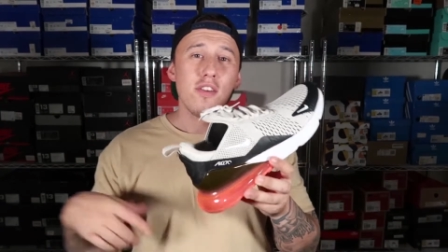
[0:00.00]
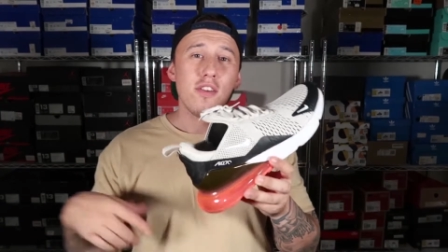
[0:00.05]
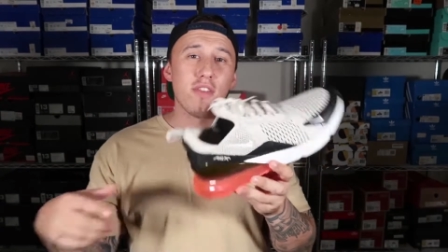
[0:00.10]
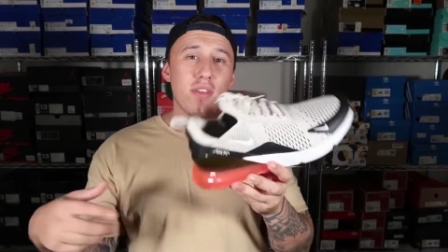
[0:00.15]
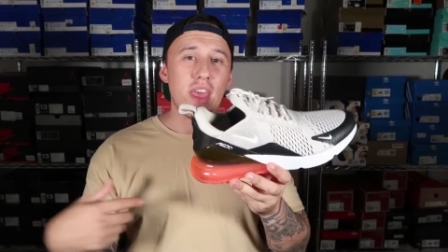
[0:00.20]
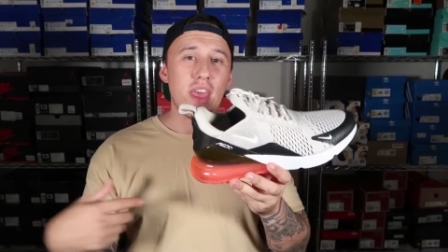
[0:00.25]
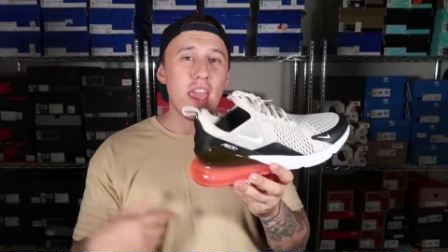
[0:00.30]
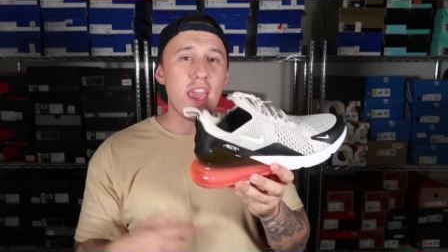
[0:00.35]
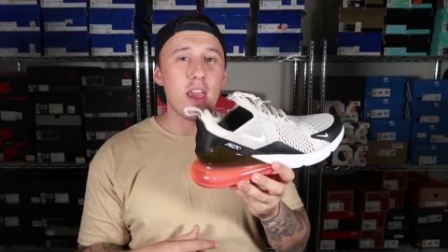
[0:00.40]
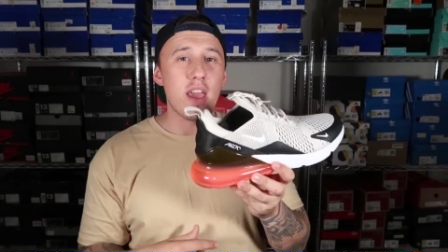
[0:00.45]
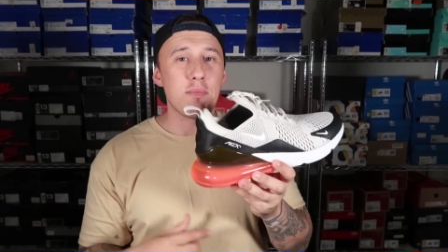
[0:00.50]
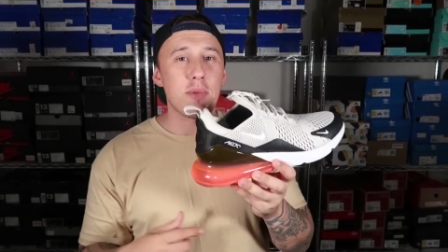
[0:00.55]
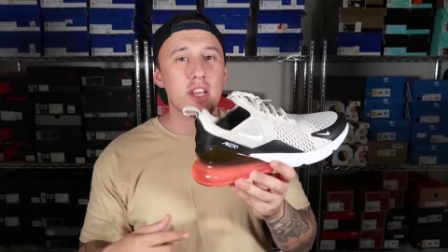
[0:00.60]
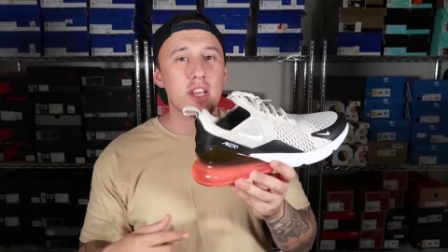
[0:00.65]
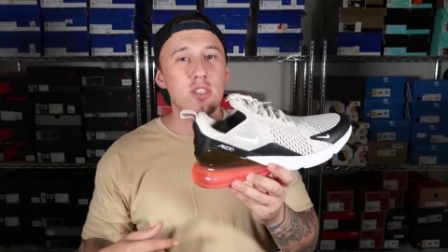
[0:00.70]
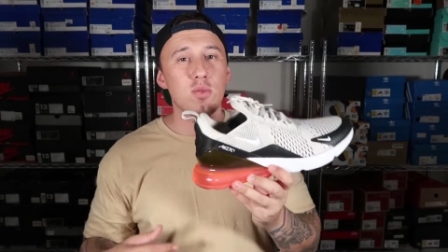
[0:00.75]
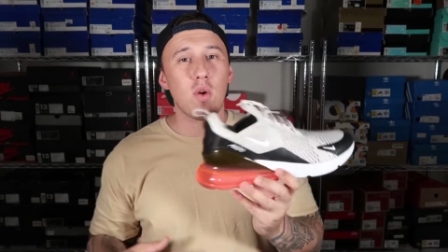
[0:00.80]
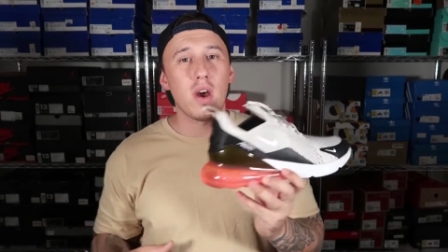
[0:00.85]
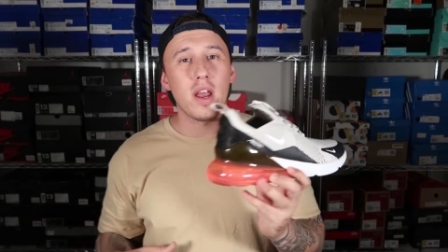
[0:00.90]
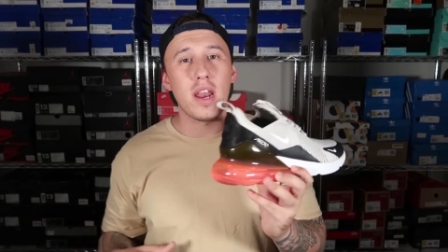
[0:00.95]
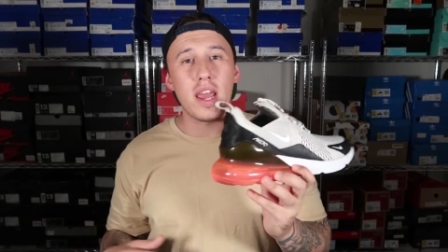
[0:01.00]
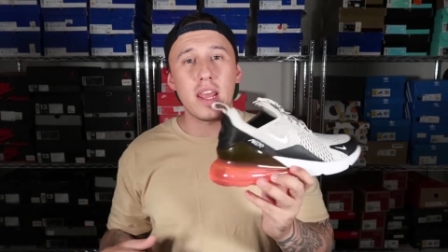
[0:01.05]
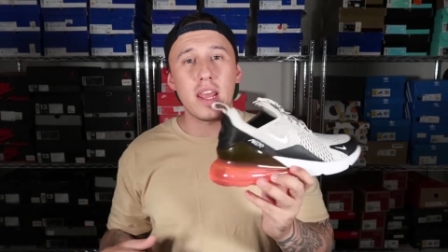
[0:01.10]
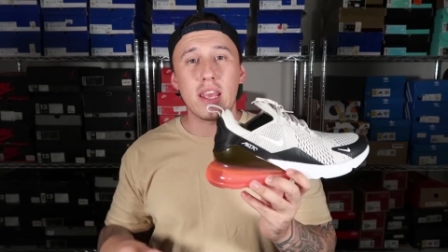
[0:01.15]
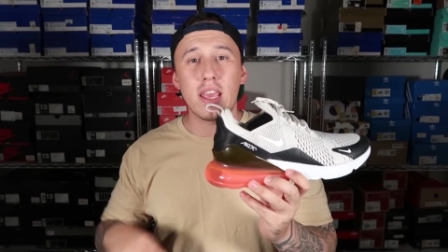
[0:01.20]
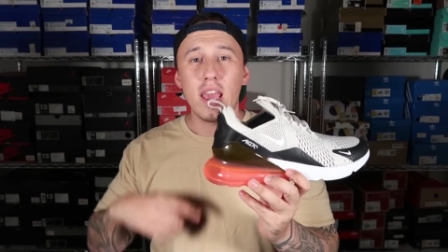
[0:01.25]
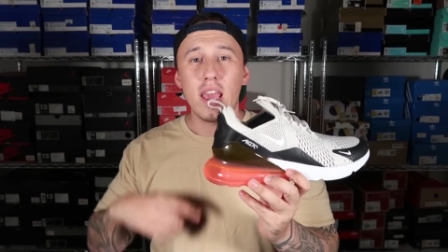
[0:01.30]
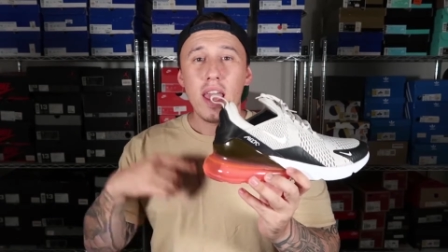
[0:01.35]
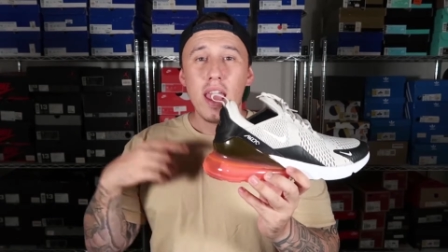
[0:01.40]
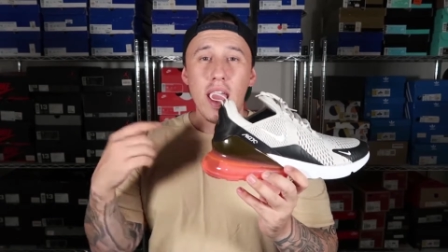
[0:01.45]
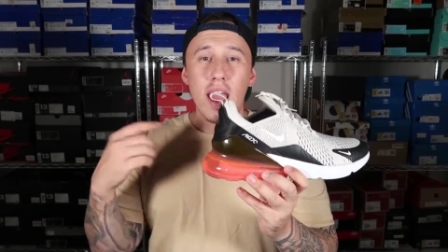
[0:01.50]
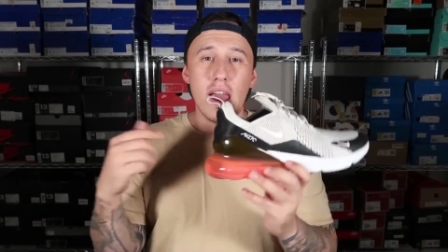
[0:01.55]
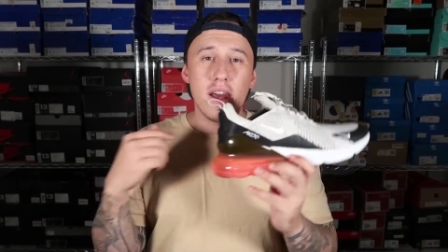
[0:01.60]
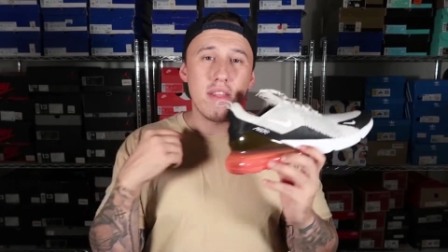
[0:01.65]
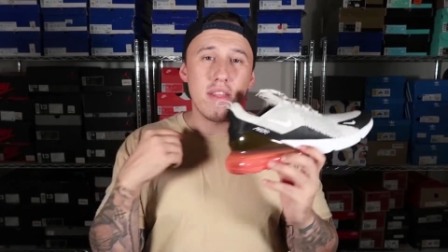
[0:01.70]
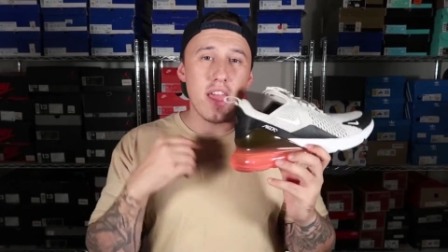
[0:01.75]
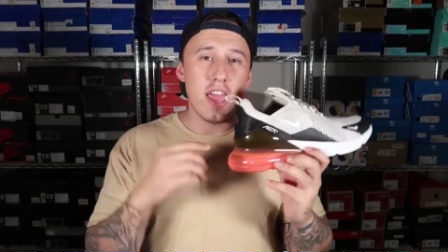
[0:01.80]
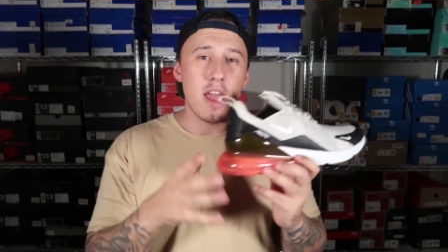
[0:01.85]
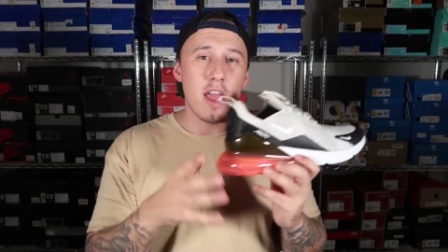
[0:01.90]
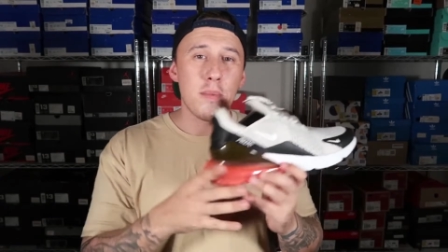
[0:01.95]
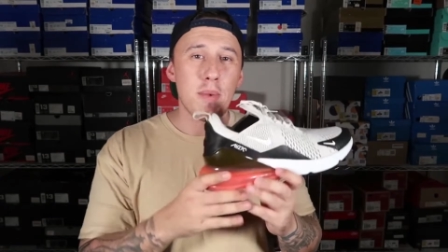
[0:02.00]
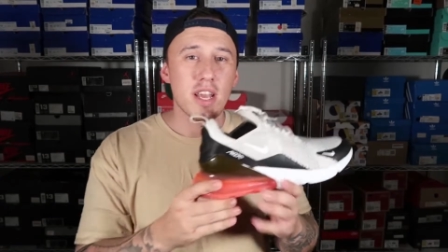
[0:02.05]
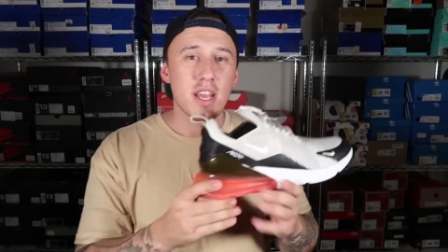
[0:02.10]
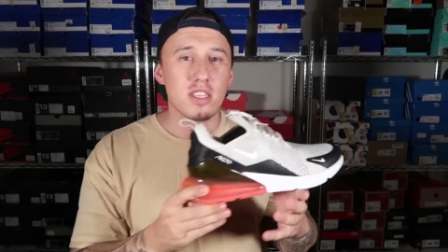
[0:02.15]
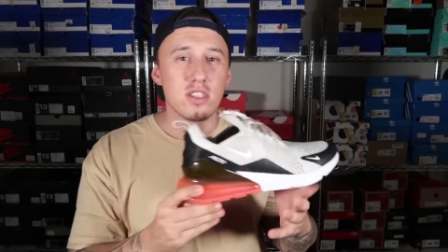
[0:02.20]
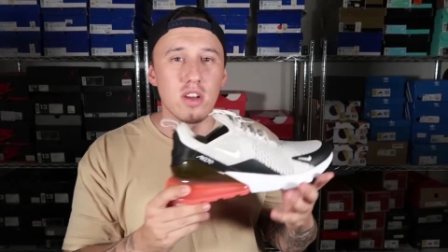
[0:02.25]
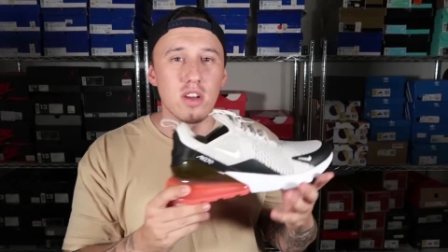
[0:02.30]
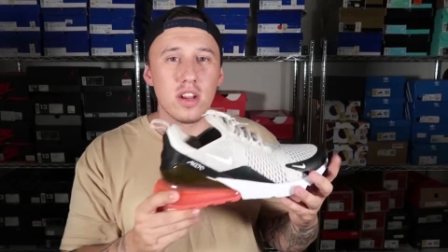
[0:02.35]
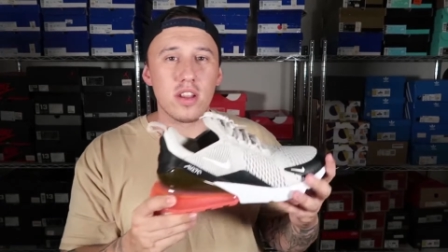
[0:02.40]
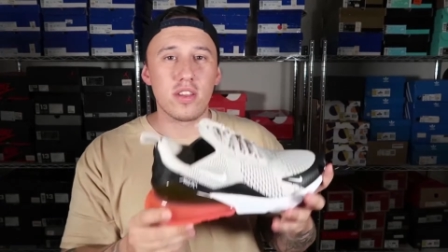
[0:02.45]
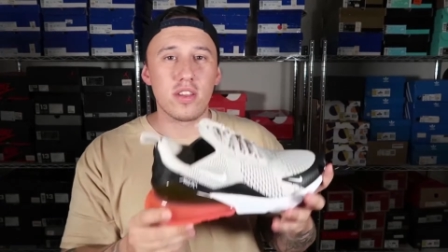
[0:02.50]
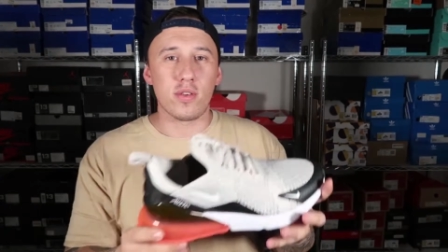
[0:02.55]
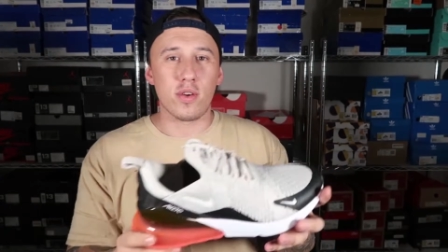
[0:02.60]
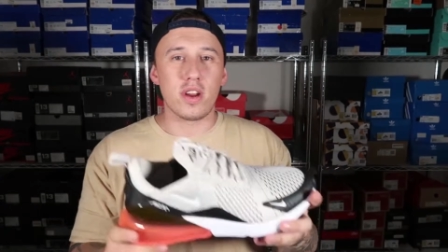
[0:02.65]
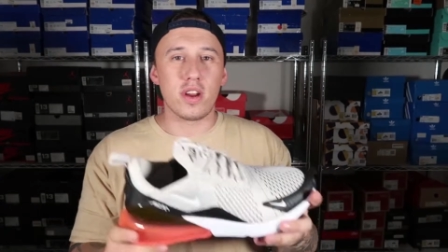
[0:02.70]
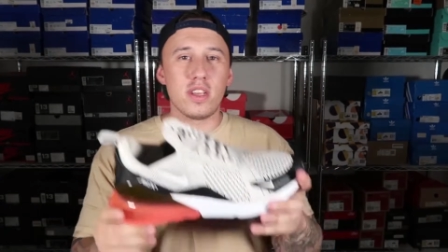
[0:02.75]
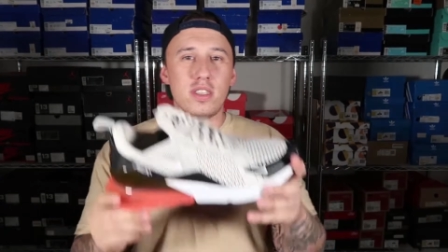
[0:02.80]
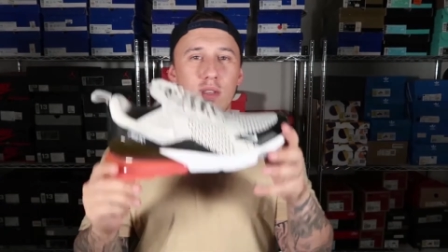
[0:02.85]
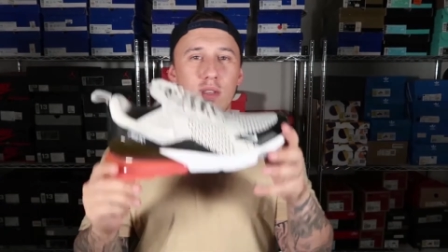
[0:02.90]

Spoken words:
from the Air Max 180 and the Air Max 93